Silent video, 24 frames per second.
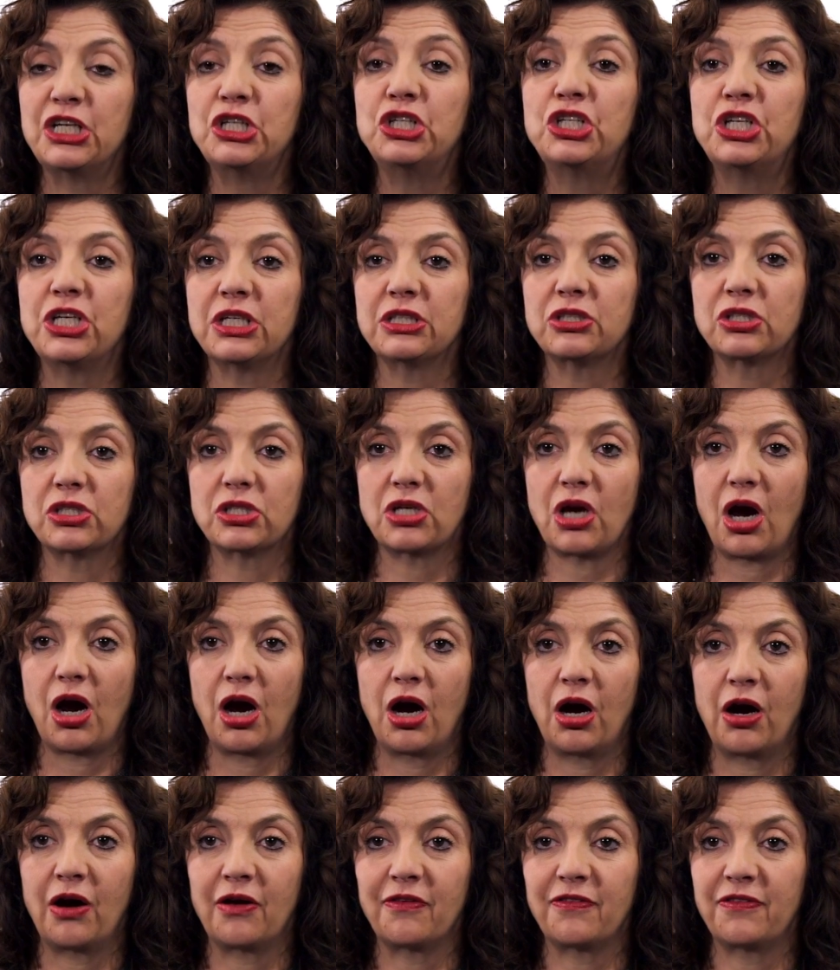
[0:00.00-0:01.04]
gist
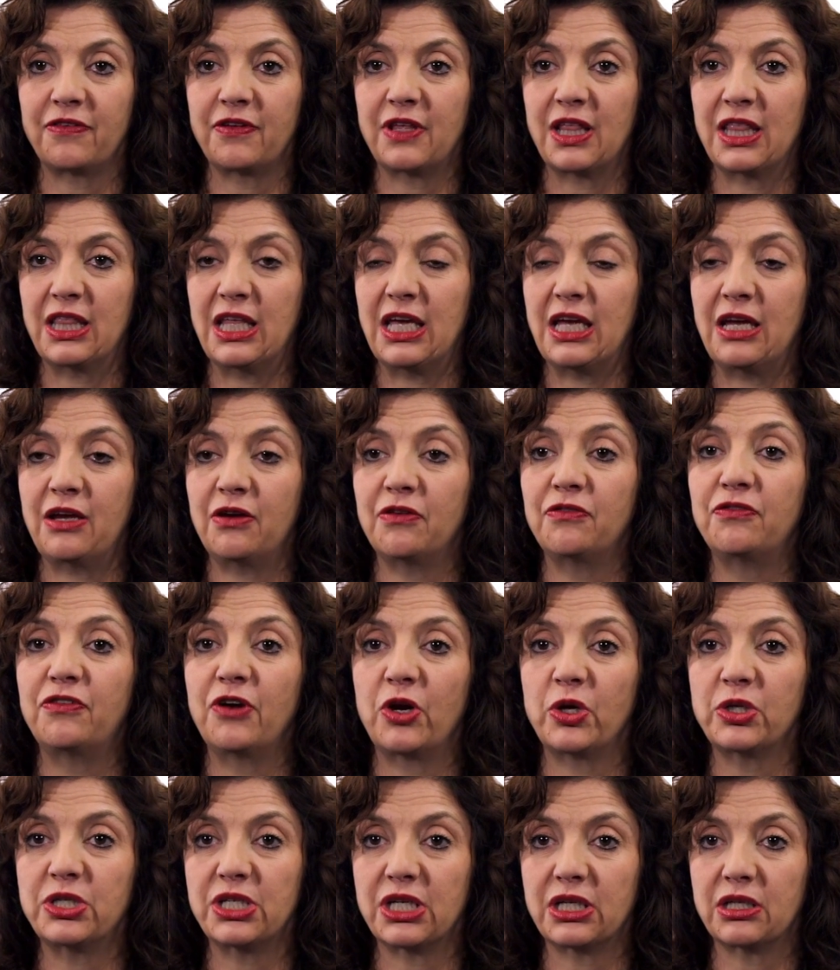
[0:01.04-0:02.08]
of the
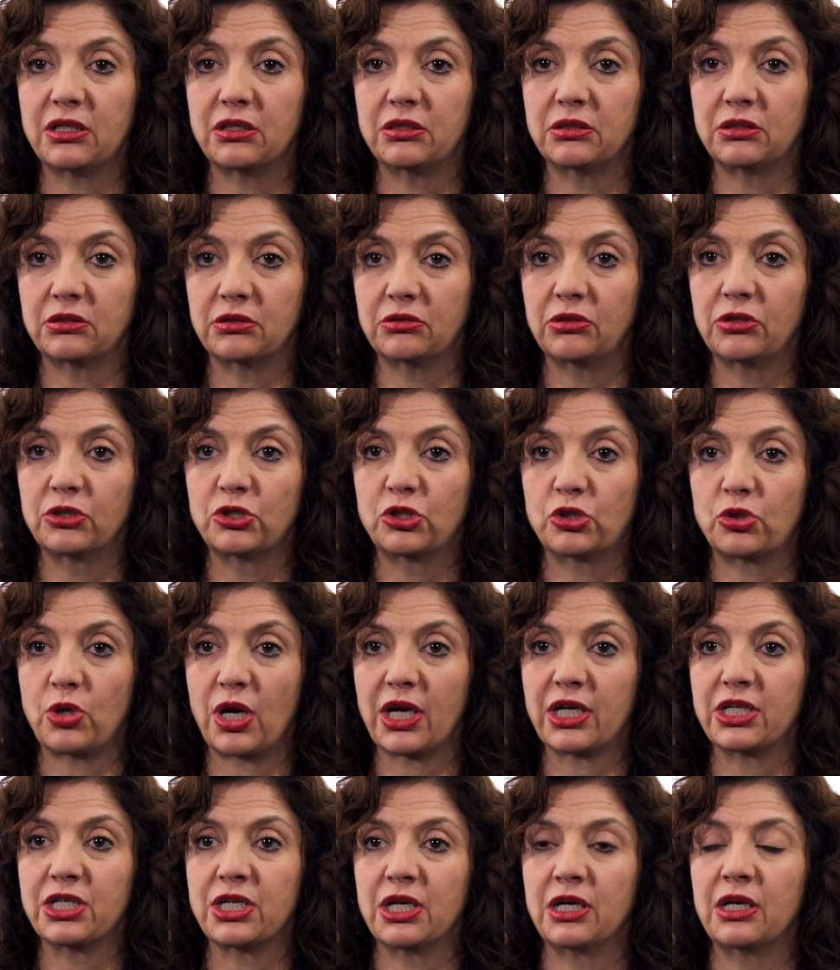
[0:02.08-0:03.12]
vertical
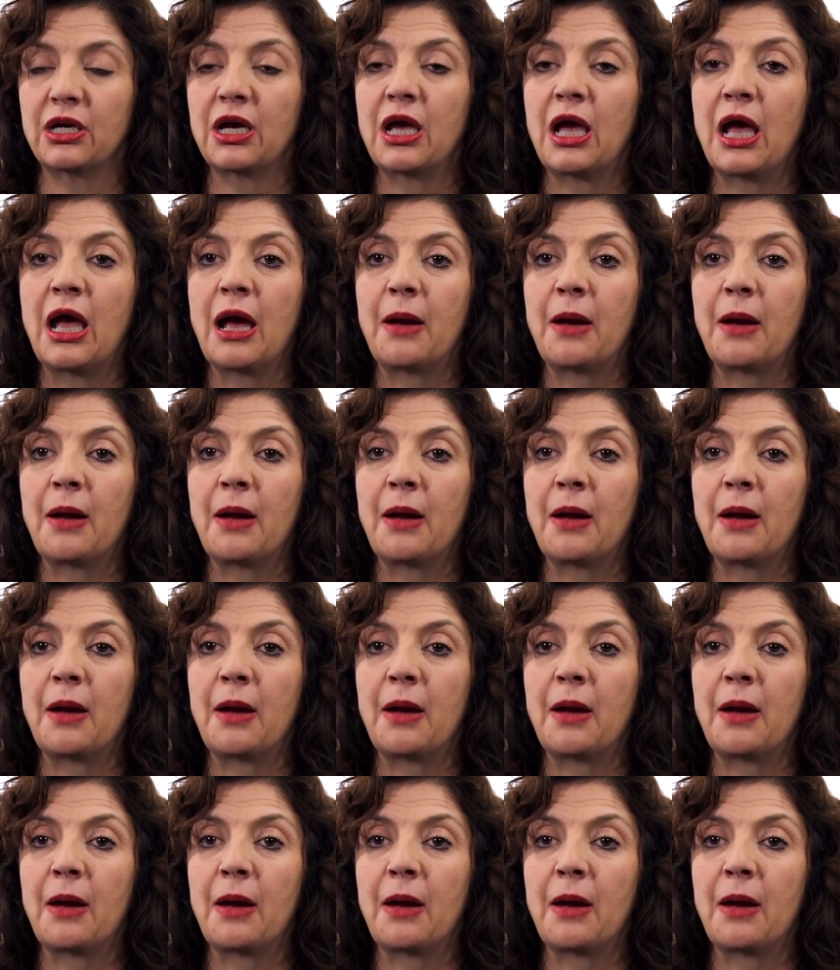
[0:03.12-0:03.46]
structure